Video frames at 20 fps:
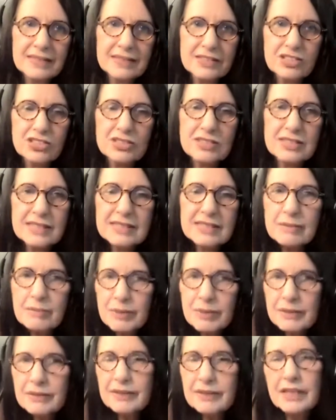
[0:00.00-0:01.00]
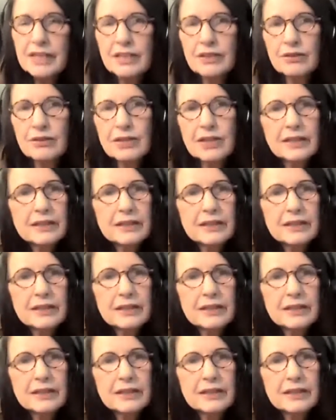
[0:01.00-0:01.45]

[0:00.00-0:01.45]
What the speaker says: such as disability or